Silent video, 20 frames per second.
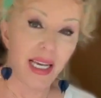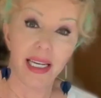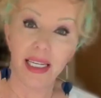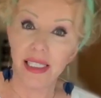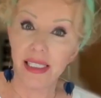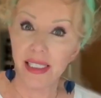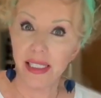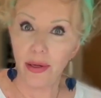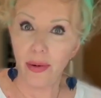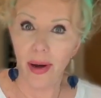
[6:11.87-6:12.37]

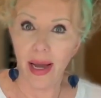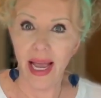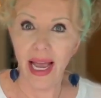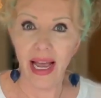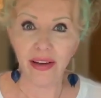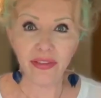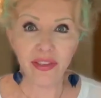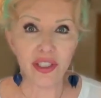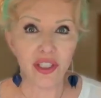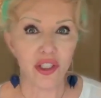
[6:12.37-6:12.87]
So I
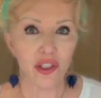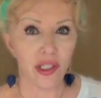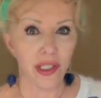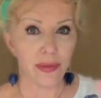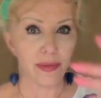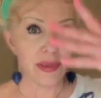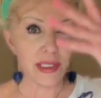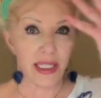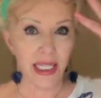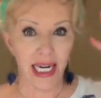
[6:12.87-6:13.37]
haven't
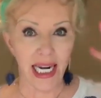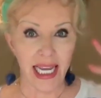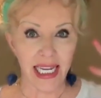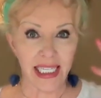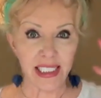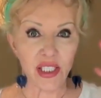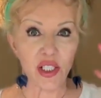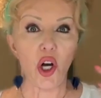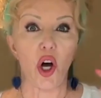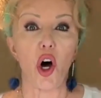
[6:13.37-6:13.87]
trimmed the
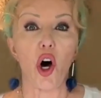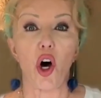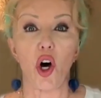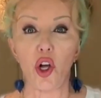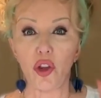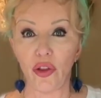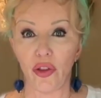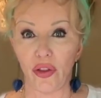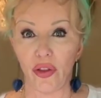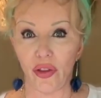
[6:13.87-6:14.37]
lace
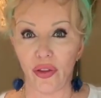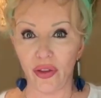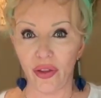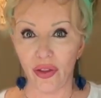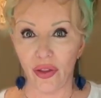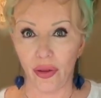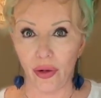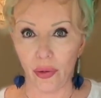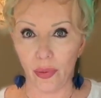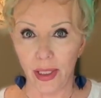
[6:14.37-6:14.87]
on
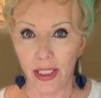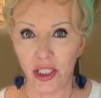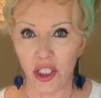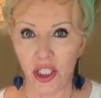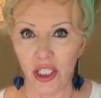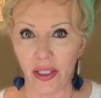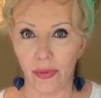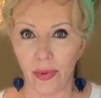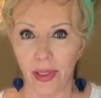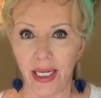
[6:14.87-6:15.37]
the
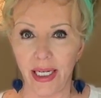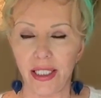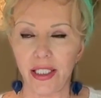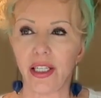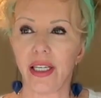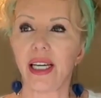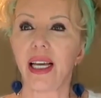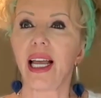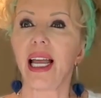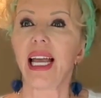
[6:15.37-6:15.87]
Wigs wig.
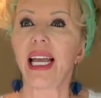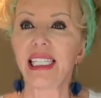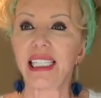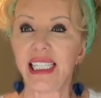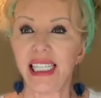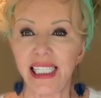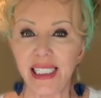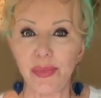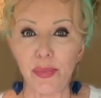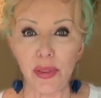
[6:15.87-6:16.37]

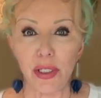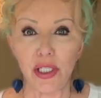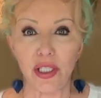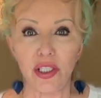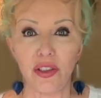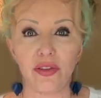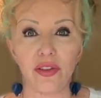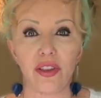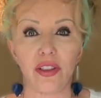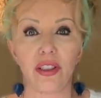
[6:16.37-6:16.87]
It is
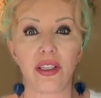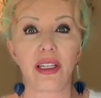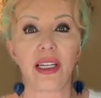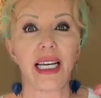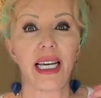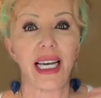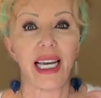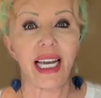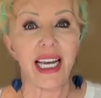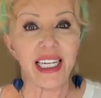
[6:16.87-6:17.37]
beautiful,
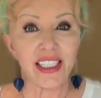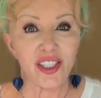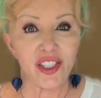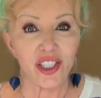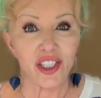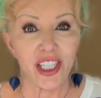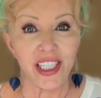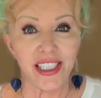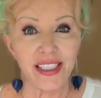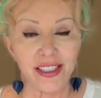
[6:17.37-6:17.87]
it's
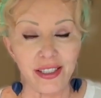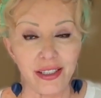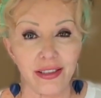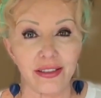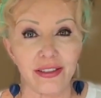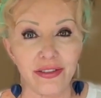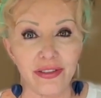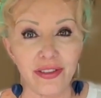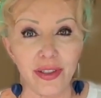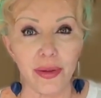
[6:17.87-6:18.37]
just
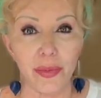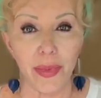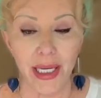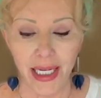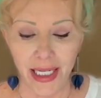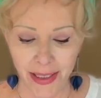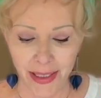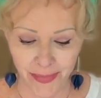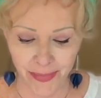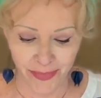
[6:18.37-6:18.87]
not for
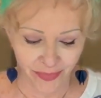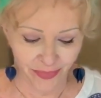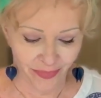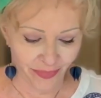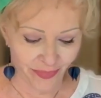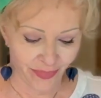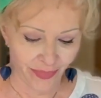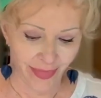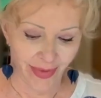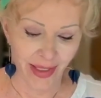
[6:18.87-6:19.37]
me.
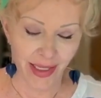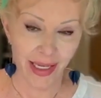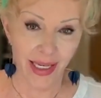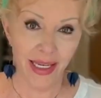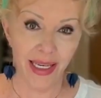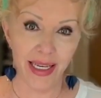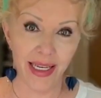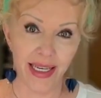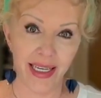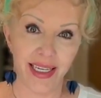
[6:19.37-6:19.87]

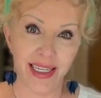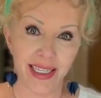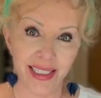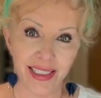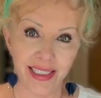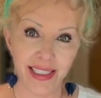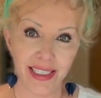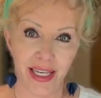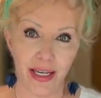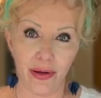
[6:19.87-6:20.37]

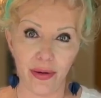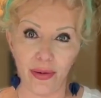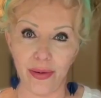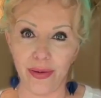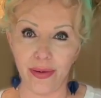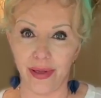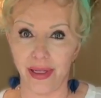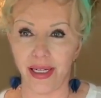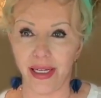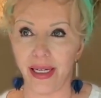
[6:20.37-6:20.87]
So
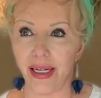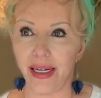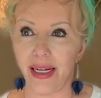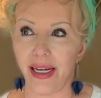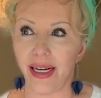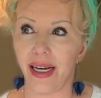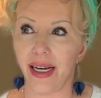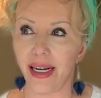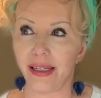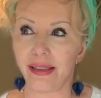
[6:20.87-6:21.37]

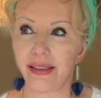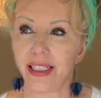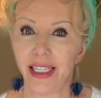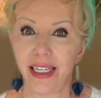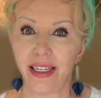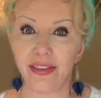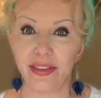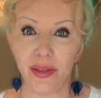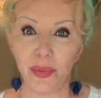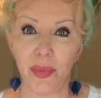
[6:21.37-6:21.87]
I'm going
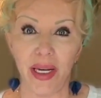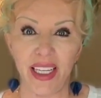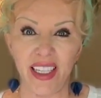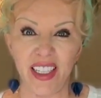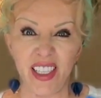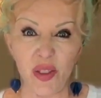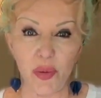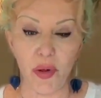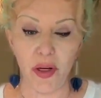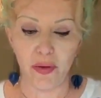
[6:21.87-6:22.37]
to have to pay
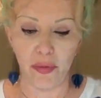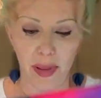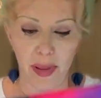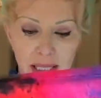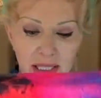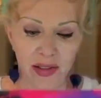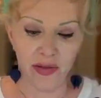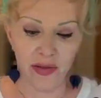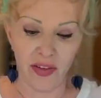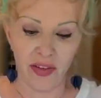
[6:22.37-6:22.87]
the
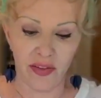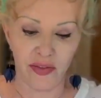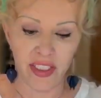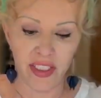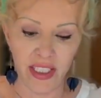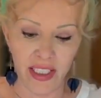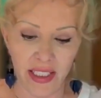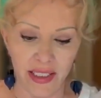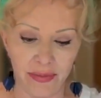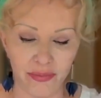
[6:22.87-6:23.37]

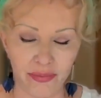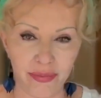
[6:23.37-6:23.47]
£12.50